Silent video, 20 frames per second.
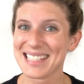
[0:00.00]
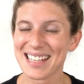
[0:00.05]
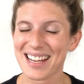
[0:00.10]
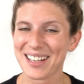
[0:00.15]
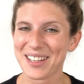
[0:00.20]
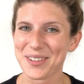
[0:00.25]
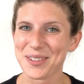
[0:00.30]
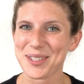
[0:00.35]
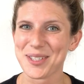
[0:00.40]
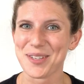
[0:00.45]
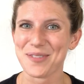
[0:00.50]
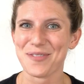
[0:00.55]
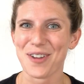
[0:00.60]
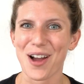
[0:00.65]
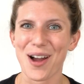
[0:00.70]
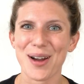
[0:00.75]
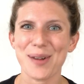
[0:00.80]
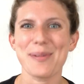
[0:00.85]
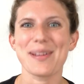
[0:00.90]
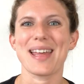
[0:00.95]
not go too
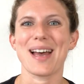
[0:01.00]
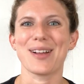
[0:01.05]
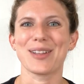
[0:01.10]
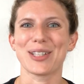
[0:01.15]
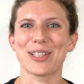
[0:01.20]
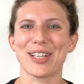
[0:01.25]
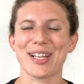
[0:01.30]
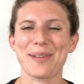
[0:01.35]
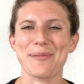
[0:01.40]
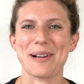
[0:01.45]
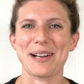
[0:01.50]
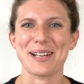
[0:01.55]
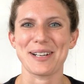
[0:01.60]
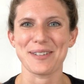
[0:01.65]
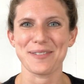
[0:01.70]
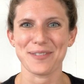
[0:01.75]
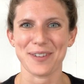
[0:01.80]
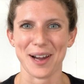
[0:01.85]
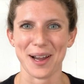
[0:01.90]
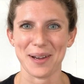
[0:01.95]
far without learning where you're
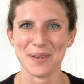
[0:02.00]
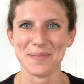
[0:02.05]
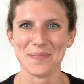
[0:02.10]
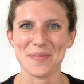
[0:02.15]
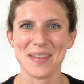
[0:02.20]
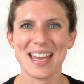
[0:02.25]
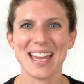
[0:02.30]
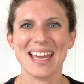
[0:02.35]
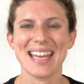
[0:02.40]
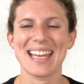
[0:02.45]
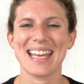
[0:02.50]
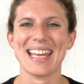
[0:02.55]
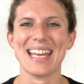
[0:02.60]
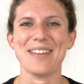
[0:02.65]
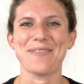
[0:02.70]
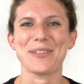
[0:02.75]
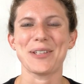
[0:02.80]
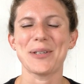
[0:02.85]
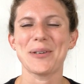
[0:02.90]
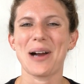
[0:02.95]
from.
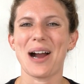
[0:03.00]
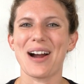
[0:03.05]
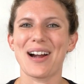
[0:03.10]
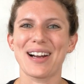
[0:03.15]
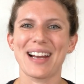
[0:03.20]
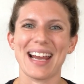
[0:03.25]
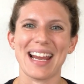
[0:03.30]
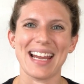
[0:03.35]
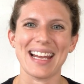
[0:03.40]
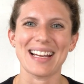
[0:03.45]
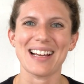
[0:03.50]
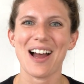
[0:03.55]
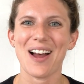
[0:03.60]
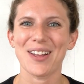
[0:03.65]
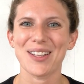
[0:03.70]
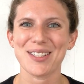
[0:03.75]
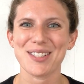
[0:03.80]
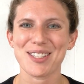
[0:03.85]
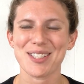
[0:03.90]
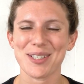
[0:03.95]
If you are a
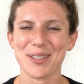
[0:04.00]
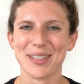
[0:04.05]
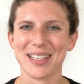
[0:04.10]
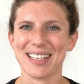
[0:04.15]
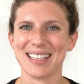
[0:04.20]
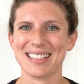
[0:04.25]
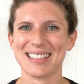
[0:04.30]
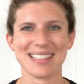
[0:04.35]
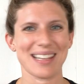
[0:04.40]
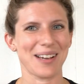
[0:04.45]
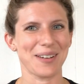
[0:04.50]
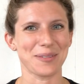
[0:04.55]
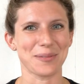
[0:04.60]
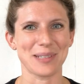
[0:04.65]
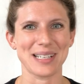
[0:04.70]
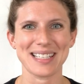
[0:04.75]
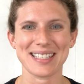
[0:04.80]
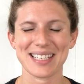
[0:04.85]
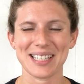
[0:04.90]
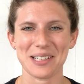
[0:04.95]
college student, a
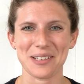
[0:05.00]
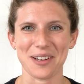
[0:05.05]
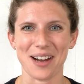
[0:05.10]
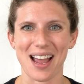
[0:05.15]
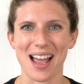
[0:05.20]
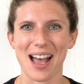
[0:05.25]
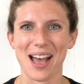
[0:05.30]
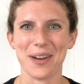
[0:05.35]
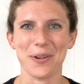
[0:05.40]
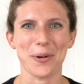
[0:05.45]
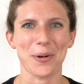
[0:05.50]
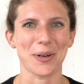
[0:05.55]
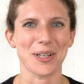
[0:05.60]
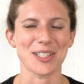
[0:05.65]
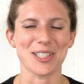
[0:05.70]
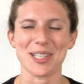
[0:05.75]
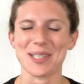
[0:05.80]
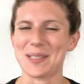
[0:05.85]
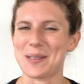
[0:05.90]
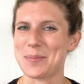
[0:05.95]
recent grad, or
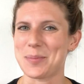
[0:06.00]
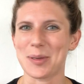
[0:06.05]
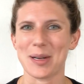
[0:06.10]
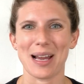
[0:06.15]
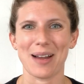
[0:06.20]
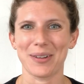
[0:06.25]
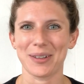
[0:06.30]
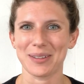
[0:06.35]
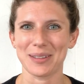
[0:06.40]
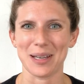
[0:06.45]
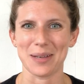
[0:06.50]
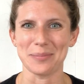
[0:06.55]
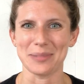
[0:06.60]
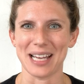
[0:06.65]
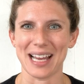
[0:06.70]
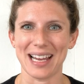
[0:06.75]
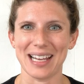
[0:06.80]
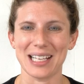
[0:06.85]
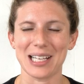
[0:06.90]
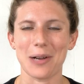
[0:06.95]
just a proud
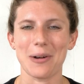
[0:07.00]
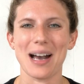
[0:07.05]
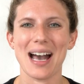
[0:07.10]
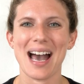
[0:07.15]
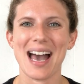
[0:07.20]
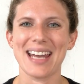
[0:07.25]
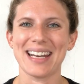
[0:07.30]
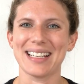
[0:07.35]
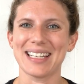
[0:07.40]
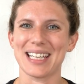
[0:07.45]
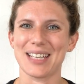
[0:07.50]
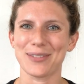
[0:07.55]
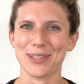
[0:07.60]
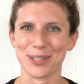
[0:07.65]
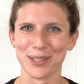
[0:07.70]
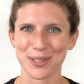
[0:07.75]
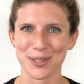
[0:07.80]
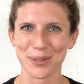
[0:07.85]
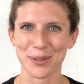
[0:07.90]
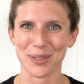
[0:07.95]
alumni, go ahead and give
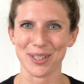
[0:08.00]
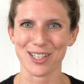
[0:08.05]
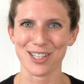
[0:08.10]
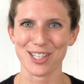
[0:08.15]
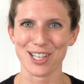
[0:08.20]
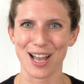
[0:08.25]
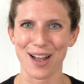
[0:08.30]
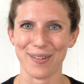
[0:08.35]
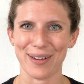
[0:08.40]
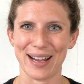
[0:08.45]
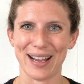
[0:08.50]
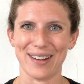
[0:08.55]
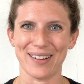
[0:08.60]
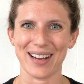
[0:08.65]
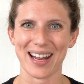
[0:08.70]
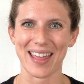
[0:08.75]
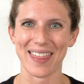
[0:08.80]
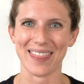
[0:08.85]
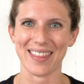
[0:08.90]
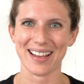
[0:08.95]
your school a shout
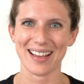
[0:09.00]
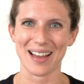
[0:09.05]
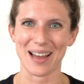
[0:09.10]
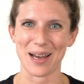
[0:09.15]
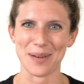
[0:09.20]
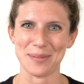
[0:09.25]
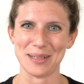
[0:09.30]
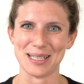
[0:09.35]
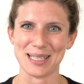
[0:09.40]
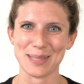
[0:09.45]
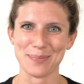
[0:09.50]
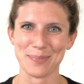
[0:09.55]
out in the comments